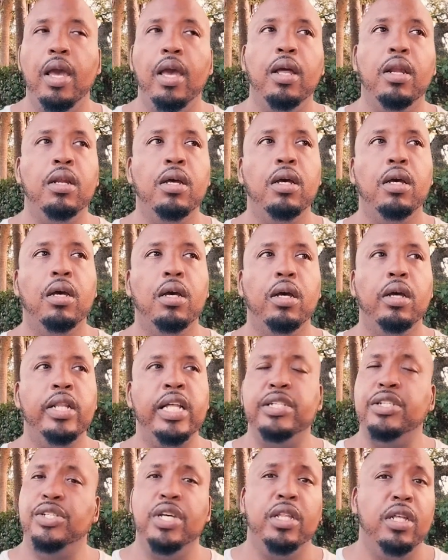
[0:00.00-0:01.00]
And
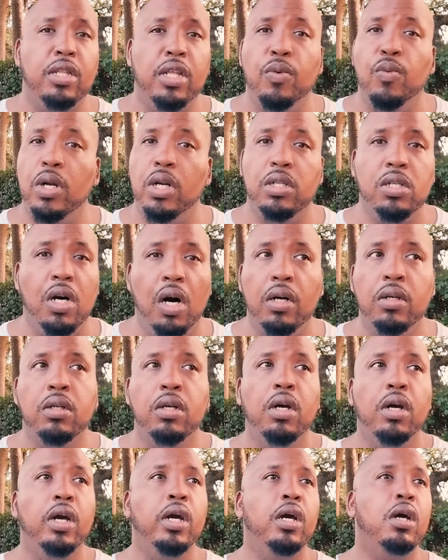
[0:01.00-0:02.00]
they just said that they want to talk.
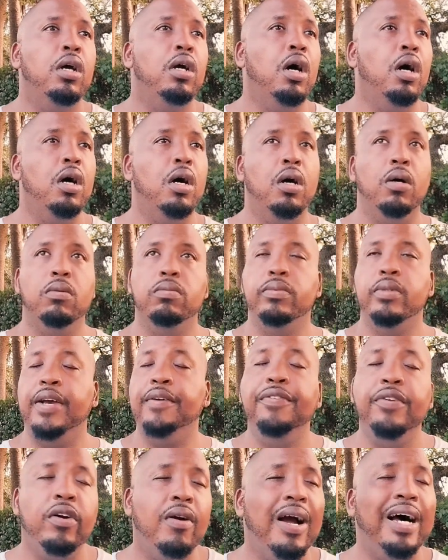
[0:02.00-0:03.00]
Um,
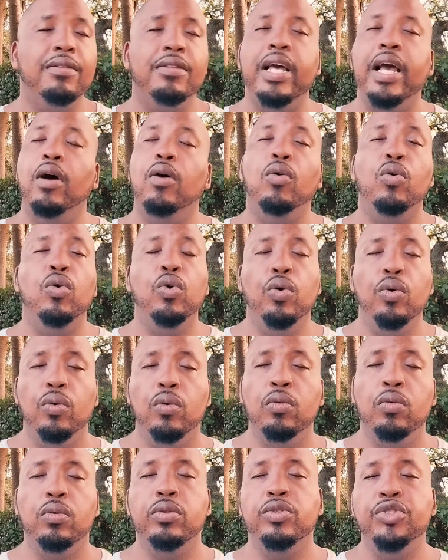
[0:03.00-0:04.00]
they figure out that
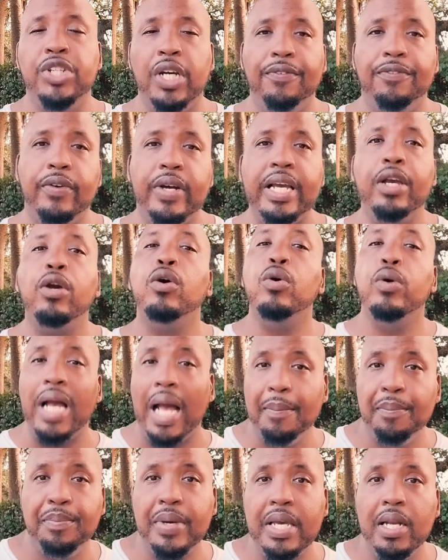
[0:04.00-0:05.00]
Geoffrey, who
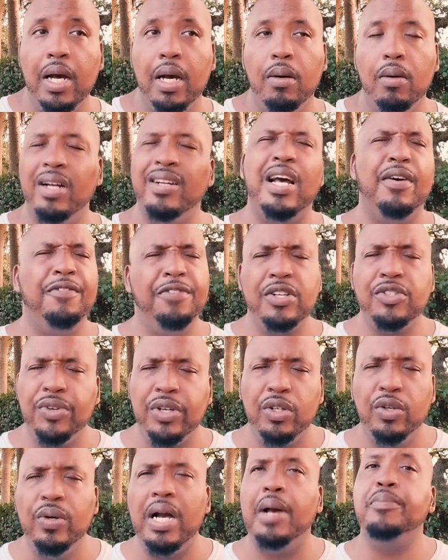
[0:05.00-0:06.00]
got beat up, or not
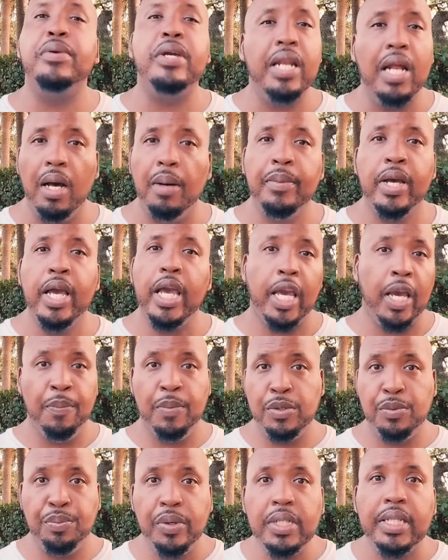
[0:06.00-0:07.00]
Frederick, who got beat up,
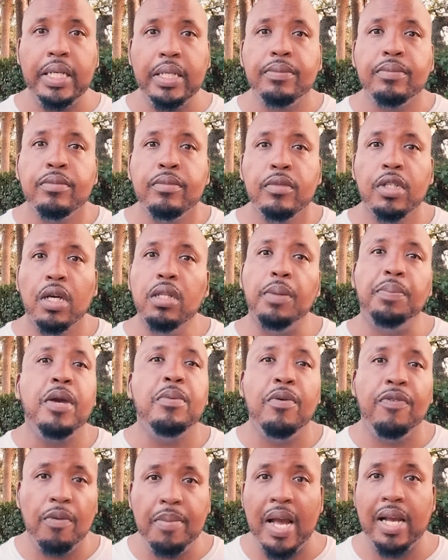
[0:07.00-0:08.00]
it was really the
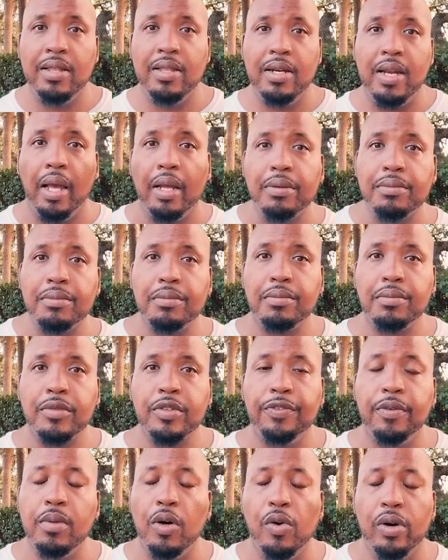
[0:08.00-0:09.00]
people from back in the day,
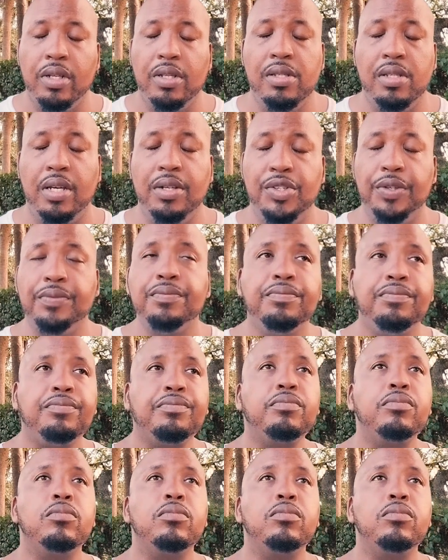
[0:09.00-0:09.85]
from the organization.